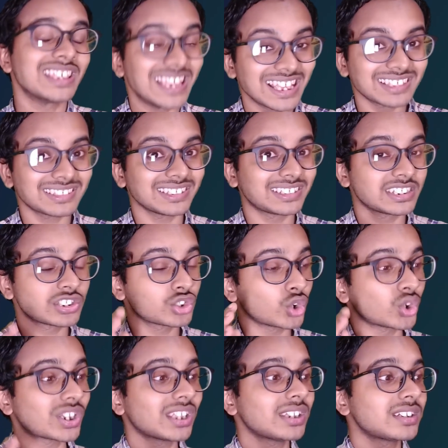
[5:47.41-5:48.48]
Yes, it is
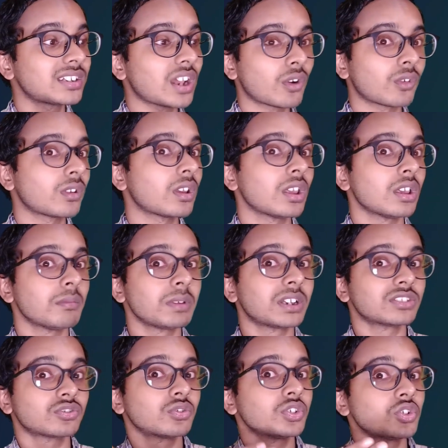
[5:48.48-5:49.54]
totally down,
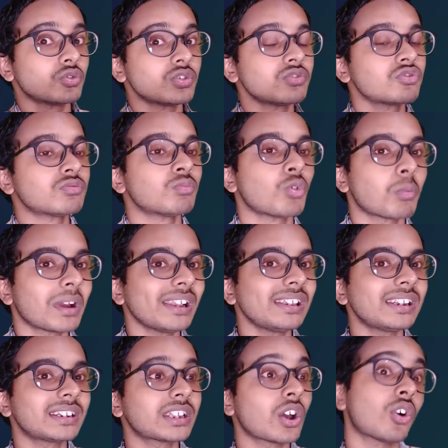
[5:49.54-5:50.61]
because when you use
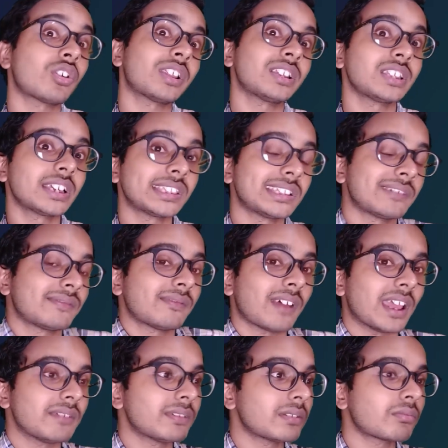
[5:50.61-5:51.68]
mobile data or any other
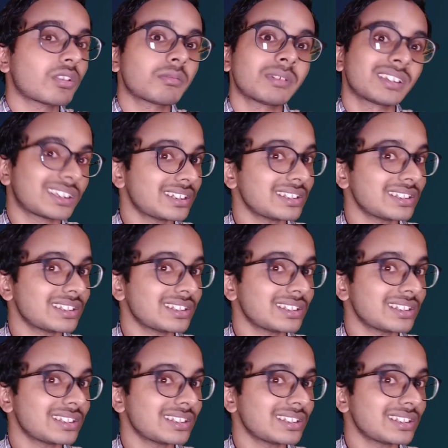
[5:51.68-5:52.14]
fiber broadband